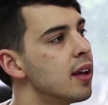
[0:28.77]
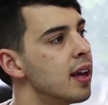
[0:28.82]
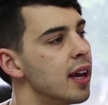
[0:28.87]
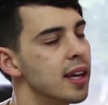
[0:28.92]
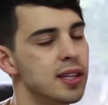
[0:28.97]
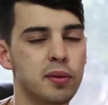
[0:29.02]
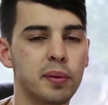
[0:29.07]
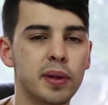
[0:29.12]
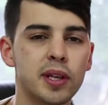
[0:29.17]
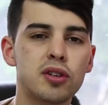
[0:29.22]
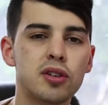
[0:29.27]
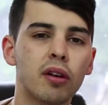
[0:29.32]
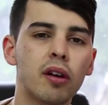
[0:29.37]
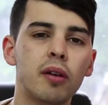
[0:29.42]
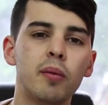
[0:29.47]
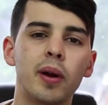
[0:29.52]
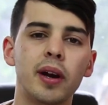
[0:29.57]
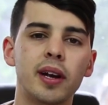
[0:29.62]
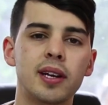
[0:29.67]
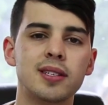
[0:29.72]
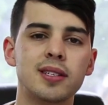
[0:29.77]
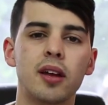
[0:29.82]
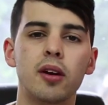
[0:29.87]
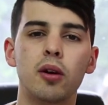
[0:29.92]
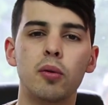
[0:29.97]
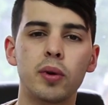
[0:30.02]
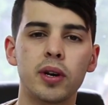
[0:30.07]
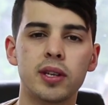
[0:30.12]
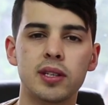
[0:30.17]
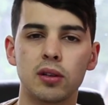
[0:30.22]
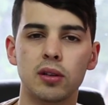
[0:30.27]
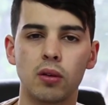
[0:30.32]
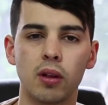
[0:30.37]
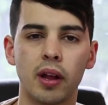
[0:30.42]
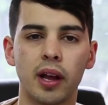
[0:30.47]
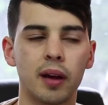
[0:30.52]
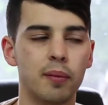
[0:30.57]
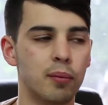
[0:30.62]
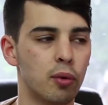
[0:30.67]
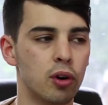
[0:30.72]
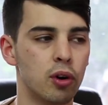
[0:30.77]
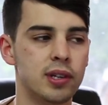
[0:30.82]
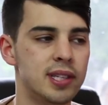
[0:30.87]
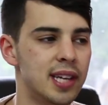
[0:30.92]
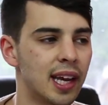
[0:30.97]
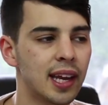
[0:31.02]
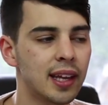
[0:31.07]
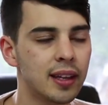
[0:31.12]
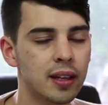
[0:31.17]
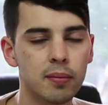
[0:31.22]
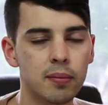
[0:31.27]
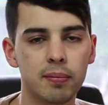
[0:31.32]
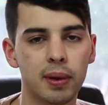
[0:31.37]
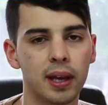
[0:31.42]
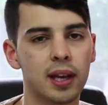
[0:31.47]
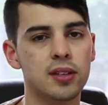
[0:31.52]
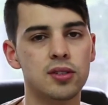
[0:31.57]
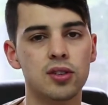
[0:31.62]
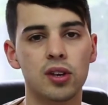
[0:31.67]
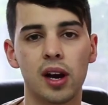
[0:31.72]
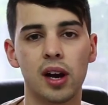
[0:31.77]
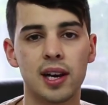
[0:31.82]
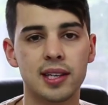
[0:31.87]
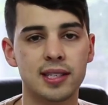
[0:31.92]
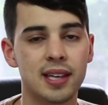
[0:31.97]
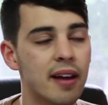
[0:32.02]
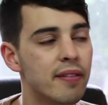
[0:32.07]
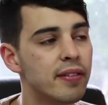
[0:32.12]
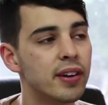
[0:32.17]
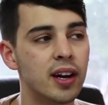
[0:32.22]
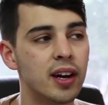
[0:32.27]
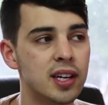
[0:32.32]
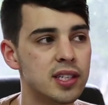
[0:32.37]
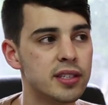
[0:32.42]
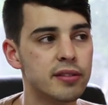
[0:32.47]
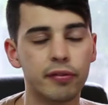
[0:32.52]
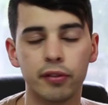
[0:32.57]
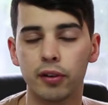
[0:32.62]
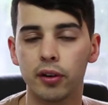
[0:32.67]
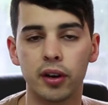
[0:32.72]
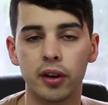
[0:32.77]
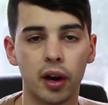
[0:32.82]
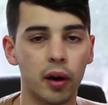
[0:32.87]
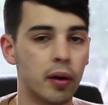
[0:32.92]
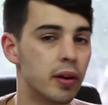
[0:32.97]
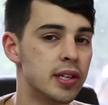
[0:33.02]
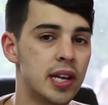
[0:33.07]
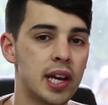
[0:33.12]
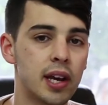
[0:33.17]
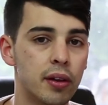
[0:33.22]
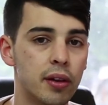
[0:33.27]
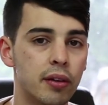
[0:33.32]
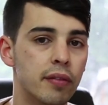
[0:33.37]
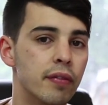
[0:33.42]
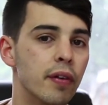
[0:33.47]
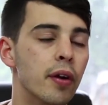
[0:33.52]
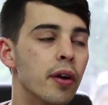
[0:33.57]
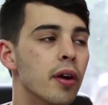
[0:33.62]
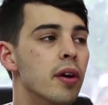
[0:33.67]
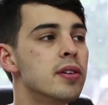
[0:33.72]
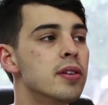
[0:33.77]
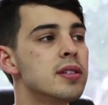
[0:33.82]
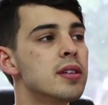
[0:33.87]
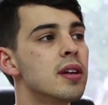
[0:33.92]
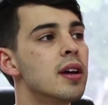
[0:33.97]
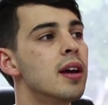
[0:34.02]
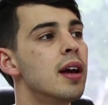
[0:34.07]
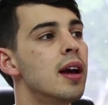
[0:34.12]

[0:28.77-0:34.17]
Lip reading: It's a really tricky one because I don't want it to look like I'm critiquing them because you guys haven't asked for a critique on the photos,